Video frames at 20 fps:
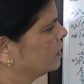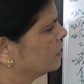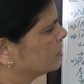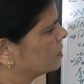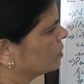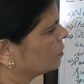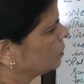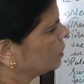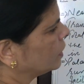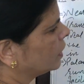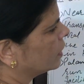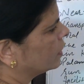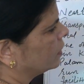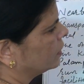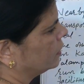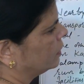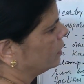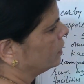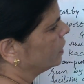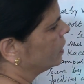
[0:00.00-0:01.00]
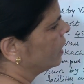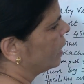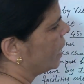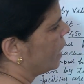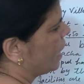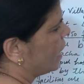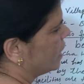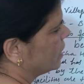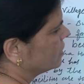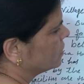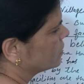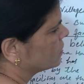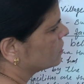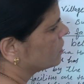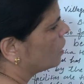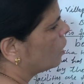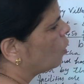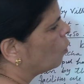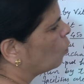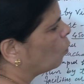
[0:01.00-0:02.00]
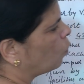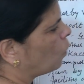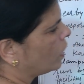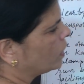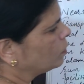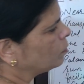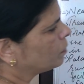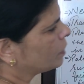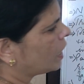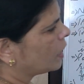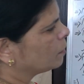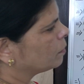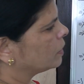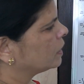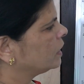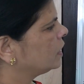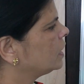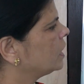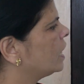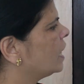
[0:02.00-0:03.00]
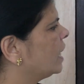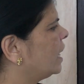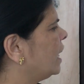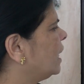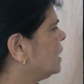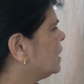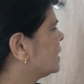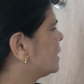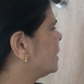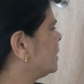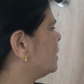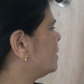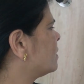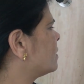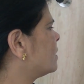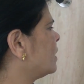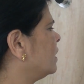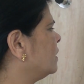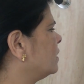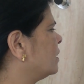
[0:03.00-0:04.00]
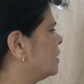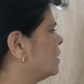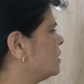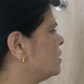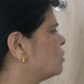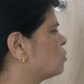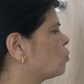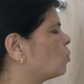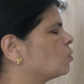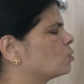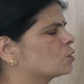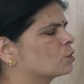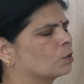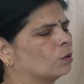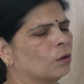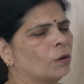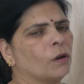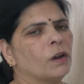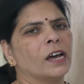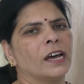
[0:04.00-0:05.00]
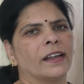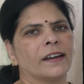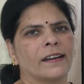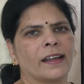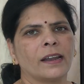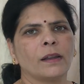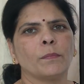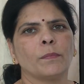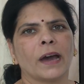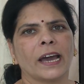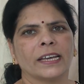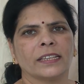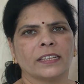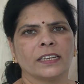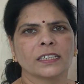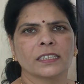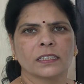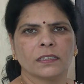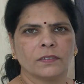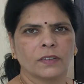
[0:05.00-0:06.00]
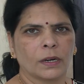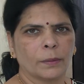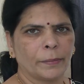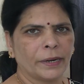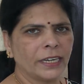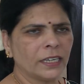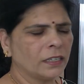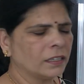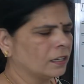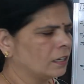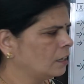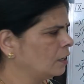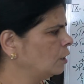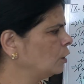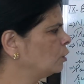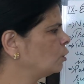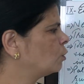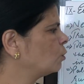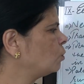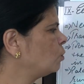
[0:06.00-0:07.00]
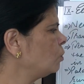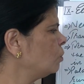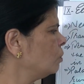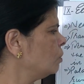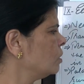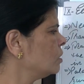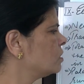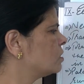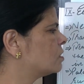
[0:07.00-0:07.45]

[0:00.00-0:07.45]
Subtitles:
Similarly, as one primary healthcare center is also run by the government to